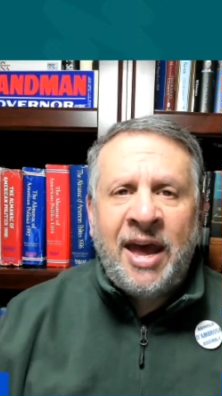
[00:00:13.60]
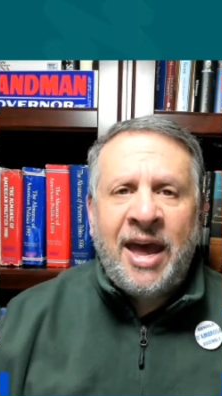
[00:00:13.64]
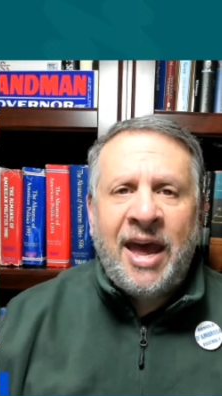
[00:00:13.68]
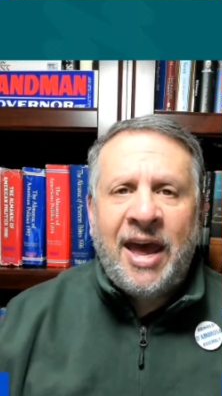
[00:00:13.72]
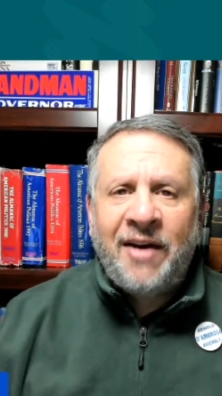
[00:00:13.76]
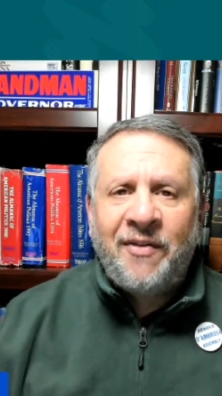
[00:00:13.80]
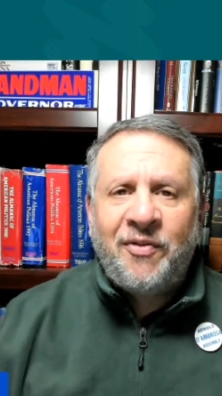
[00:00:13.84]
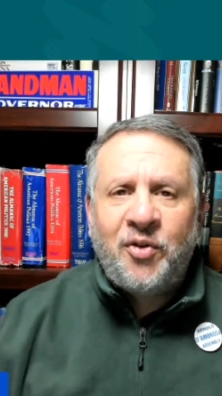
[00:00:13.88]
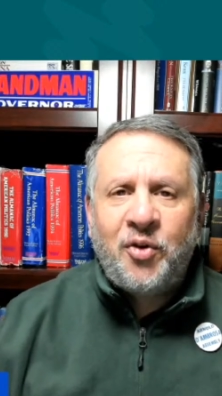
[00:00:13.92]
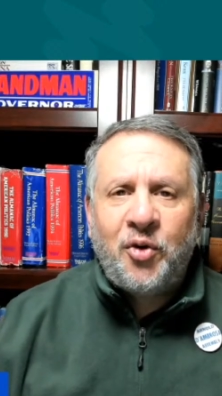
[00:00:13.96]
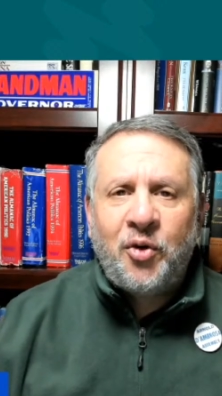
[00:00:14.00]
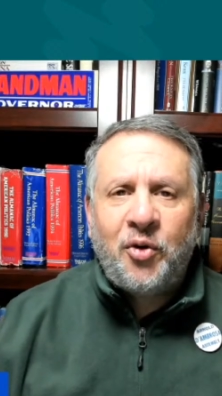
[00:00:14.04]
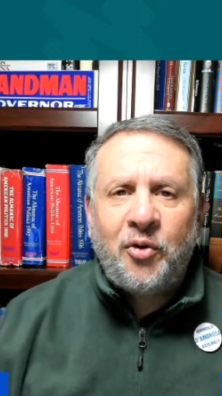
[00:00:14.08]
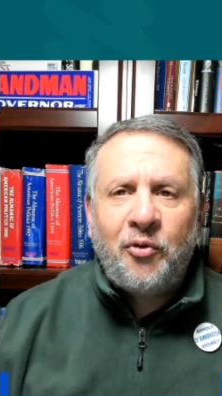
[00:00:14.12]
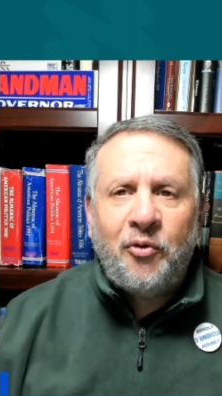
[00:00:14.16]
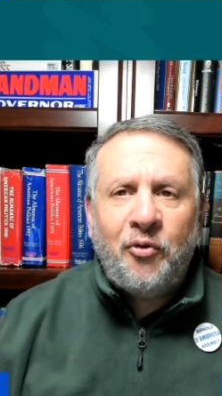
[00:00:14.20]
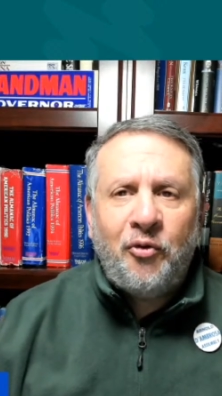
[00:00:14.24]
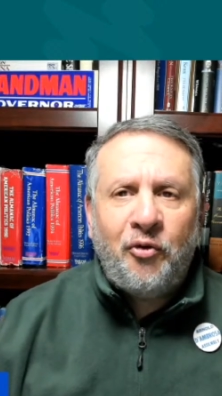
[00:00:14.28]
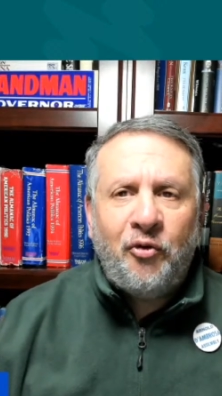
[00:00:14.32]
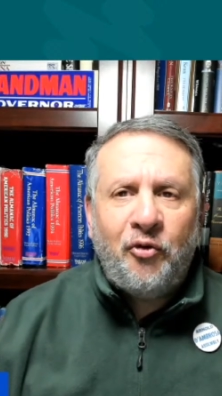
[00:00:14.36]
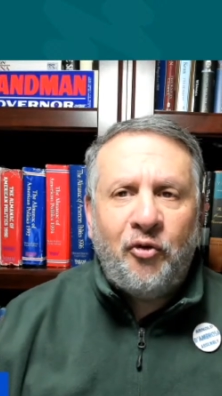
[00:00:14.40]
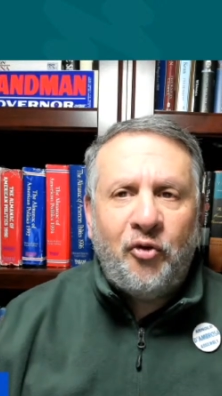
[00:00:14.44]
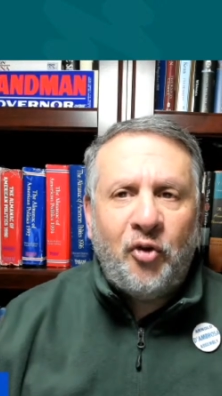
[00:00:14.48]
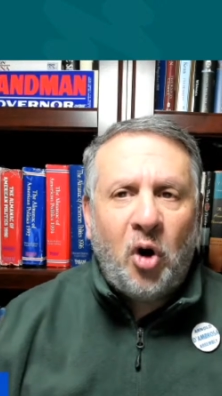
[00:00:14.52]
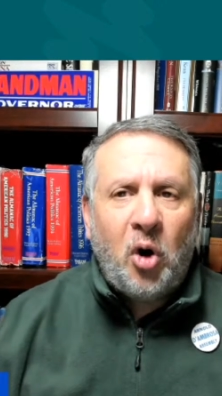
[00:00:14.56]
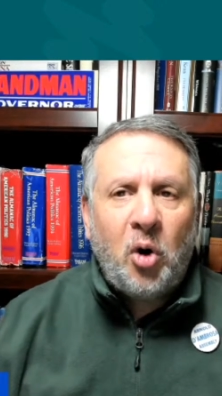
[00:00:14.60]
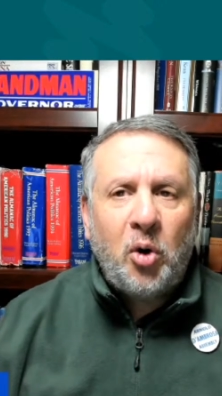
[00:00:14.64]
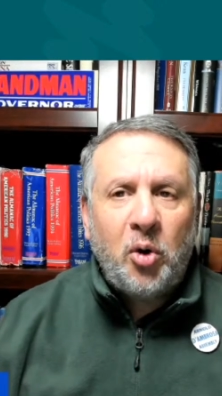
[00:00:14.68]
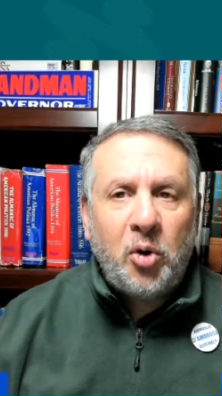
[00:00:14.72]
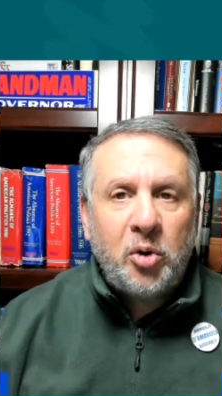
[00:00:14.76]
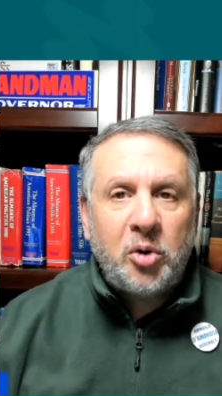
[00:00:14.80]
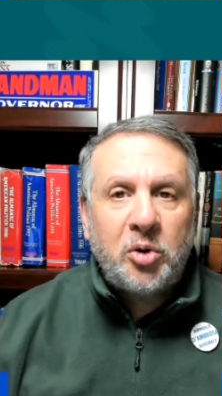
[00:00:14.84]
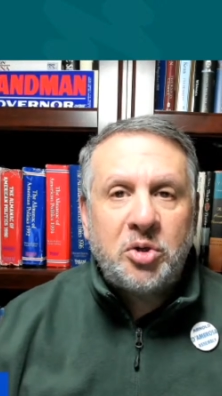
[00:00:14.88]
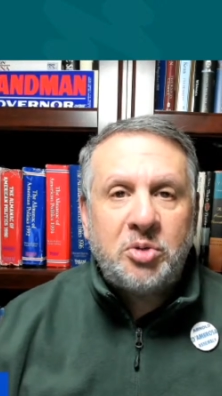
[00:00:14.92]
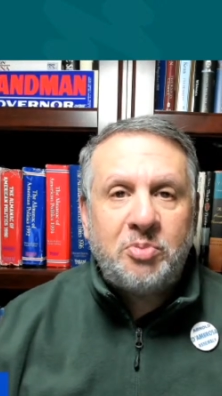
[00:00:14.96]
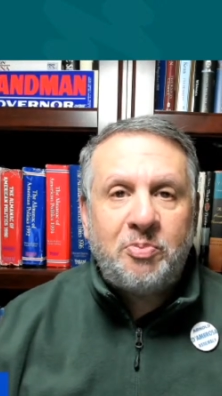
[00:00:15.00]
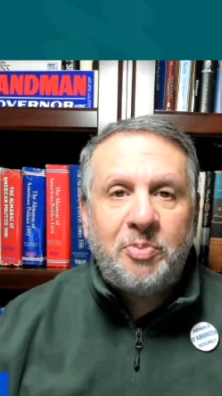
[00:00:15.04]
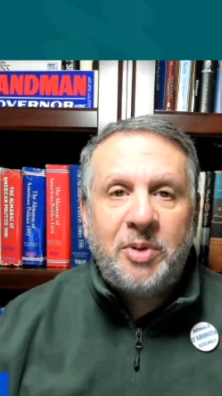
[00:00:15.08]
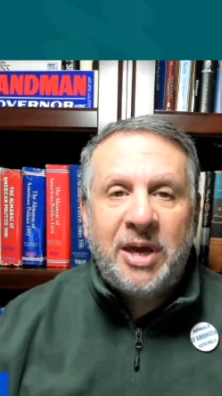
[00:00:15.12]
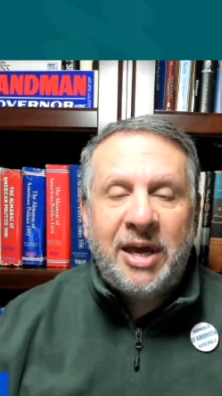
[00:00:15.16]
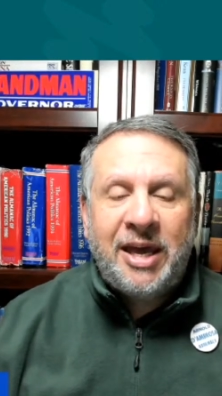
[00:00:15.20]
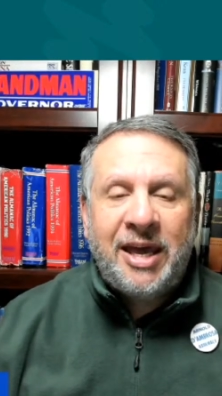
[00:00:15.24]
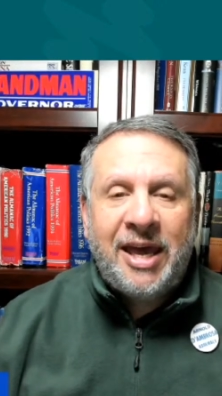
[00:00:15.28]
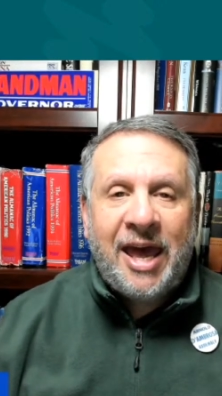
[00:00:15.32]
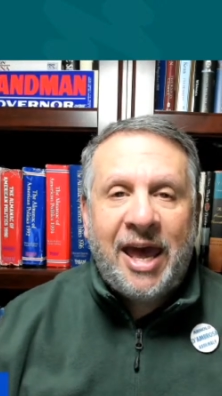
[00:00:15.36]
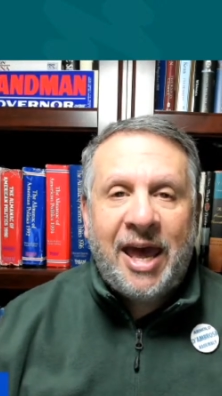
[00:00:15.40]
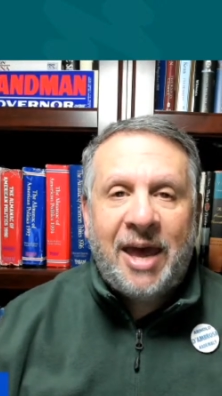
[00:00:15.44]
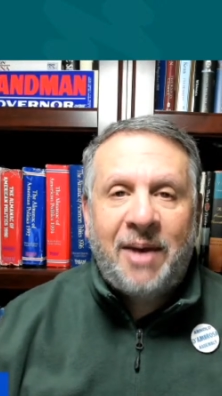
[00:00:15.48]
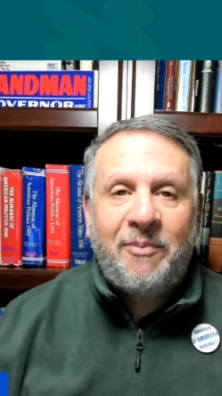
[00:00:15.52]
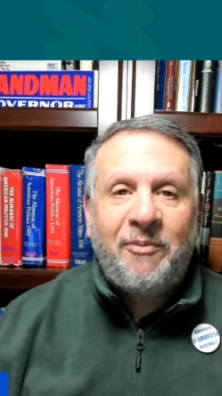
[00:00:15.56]
after voters
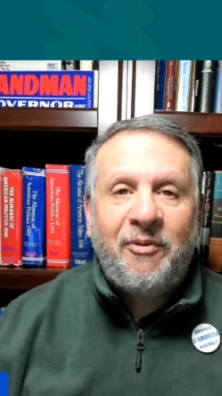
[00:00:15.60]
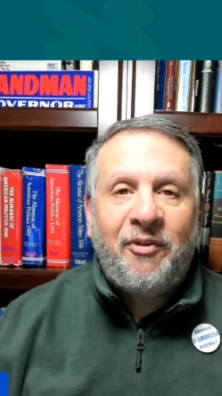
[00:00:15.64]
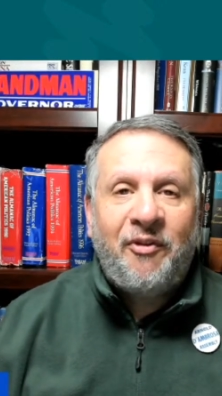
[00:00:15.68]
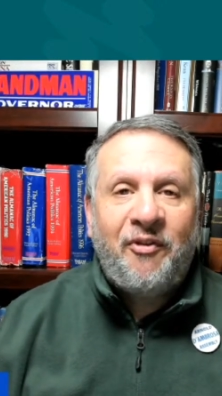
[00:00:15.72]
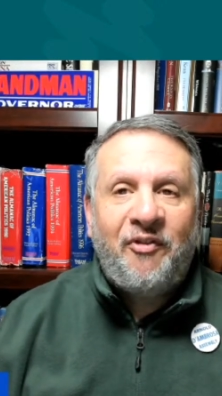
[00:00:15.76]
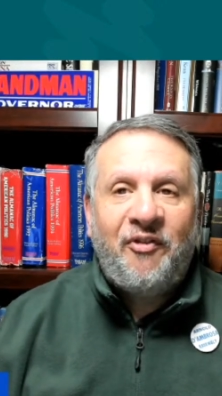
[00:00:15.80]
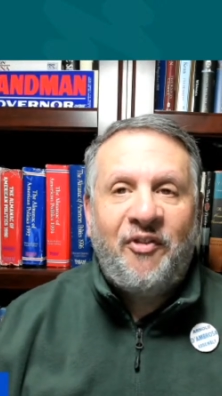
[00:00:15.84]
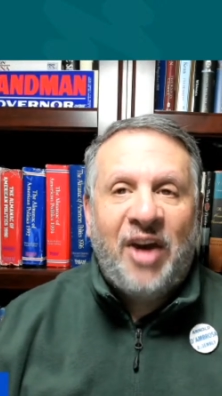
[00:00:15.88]
became